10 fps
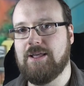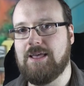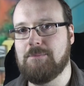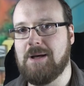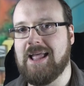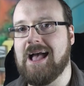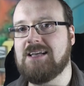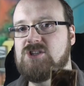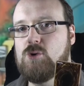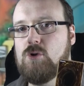in my high
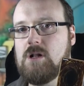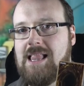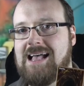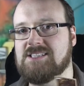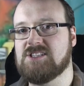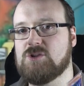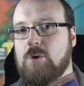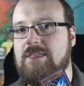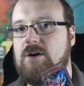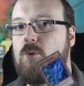school class as to
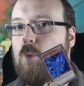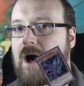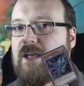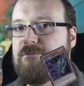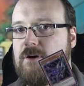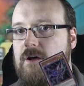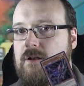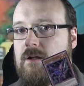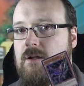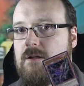whether Wyvern